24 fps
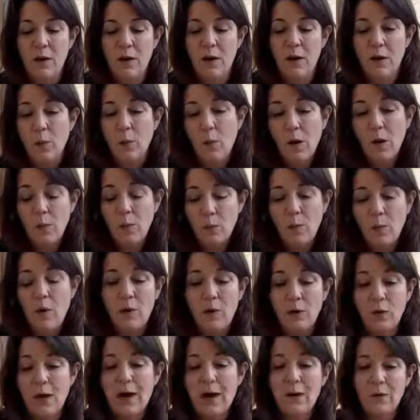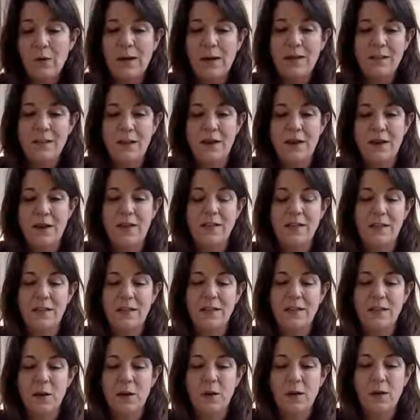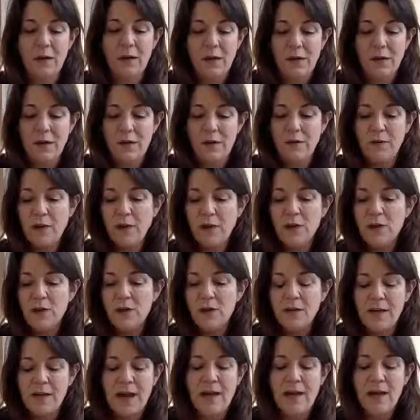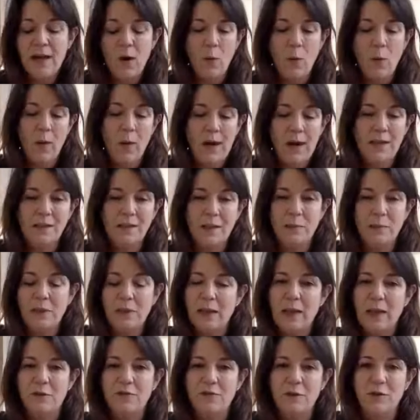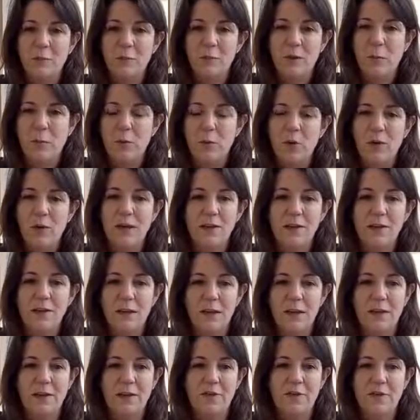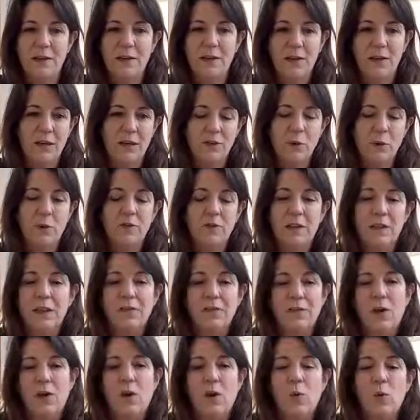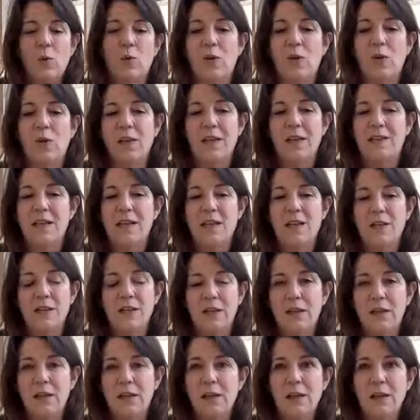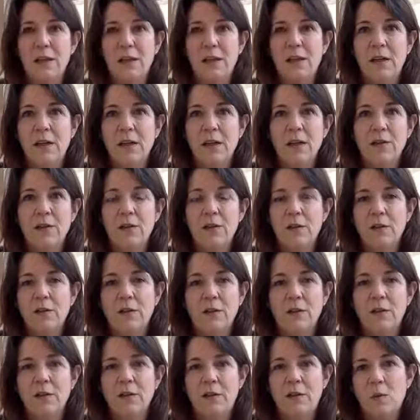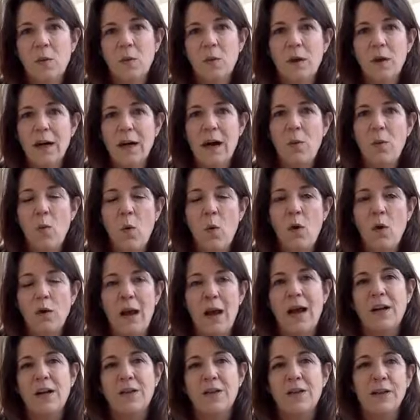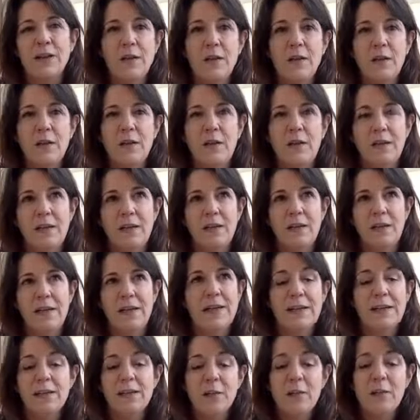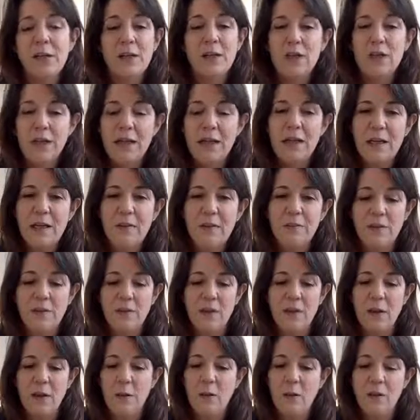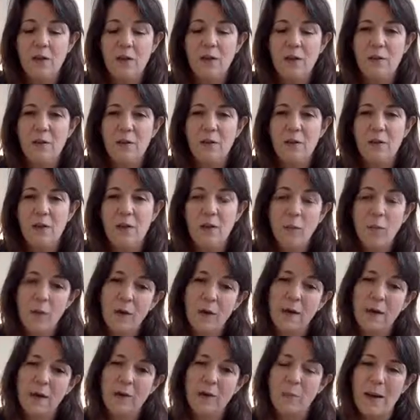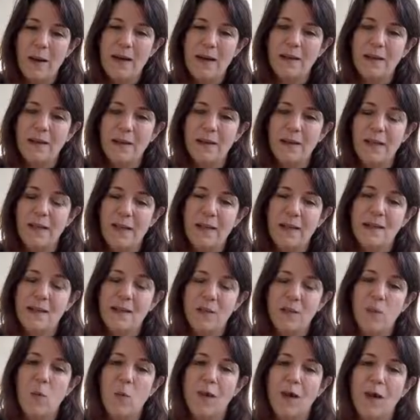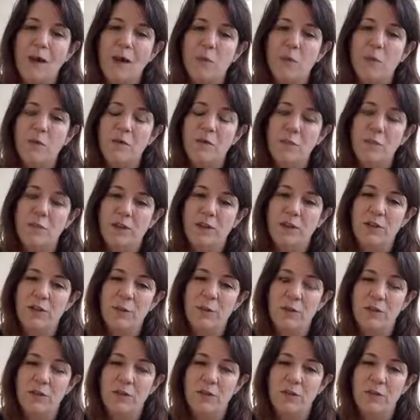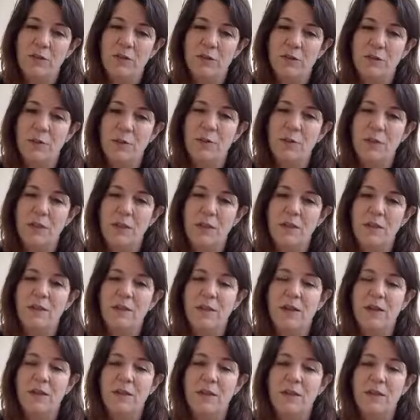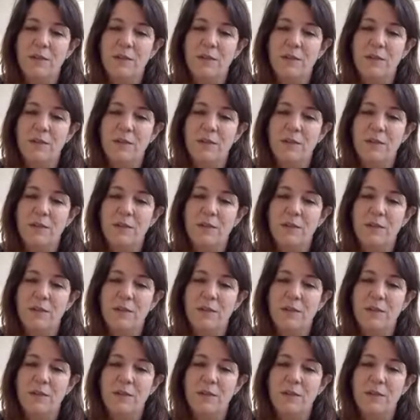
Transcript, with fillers: on, on how they're cited. So if you can just take away some of that from the employees and lift it, sort of lift the whole organisation, and and just work out what actually needs to be achieved and and work out the best and easiest way to everybody to to achieve that.